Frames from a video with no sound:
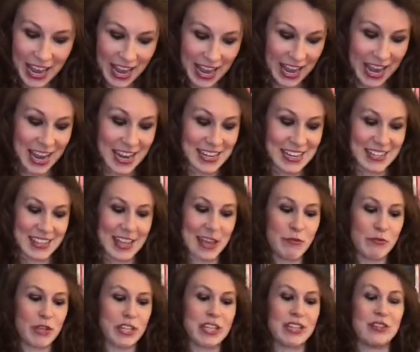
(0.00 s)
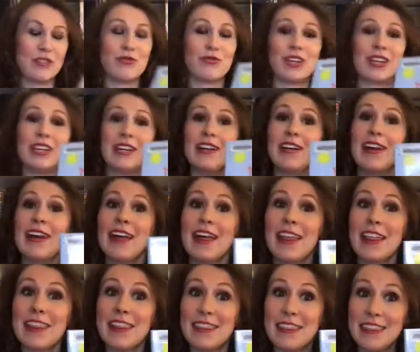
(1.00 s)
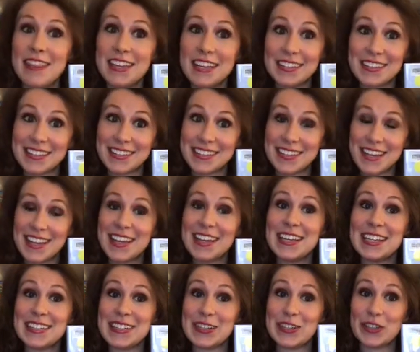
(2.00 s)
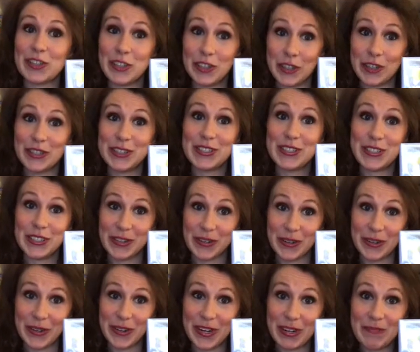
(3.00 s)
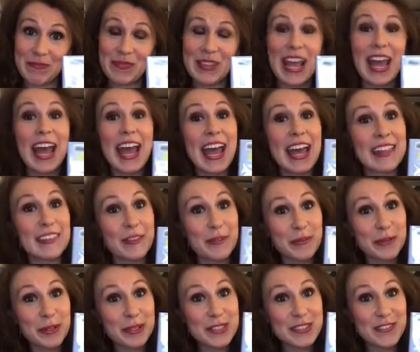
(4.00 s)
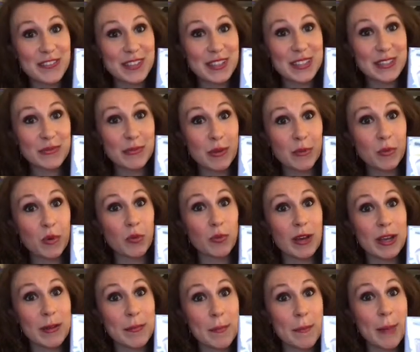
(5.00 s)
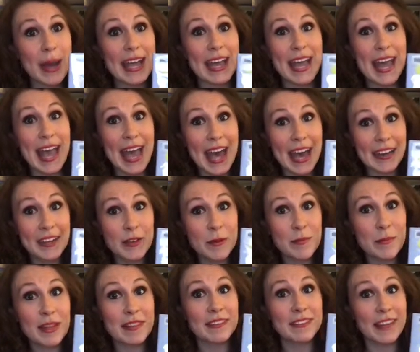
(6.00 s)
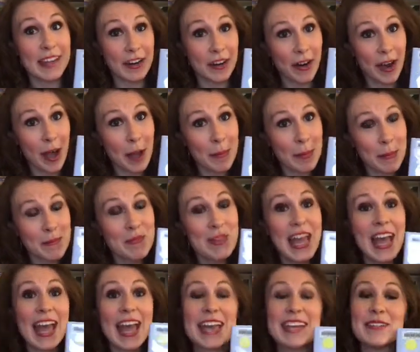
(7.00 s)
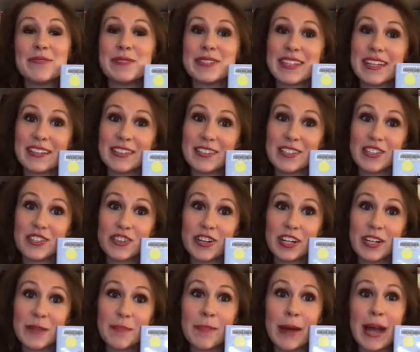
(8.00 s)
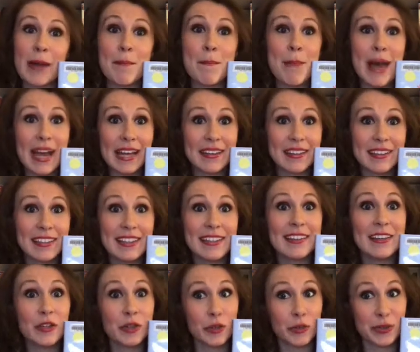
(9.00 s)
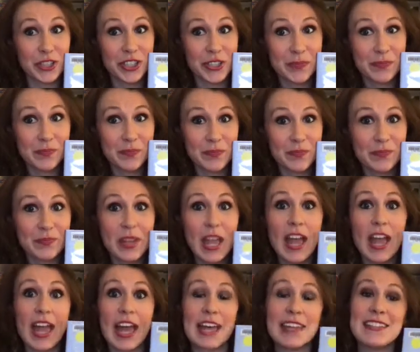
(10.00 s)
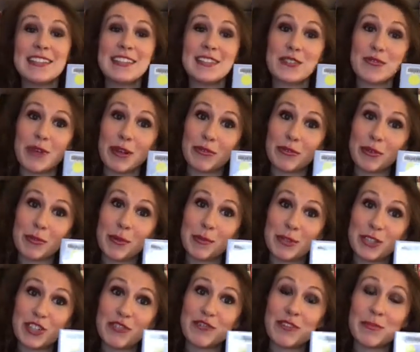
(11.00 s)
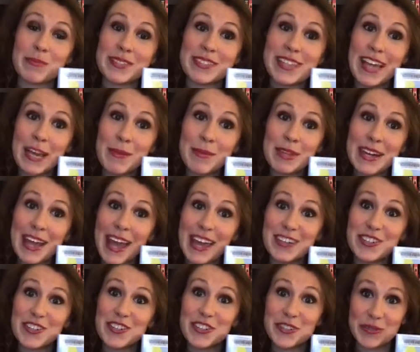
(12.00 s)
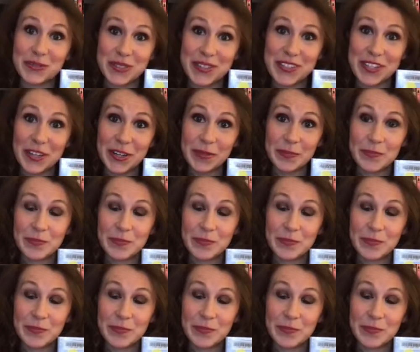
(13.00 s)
And then we can read This is a Good Story, and the words for this one were written by Adam Lerhop, and it was illustrated by Magali LaHouche. And this is read with permission from Simon & Schuster.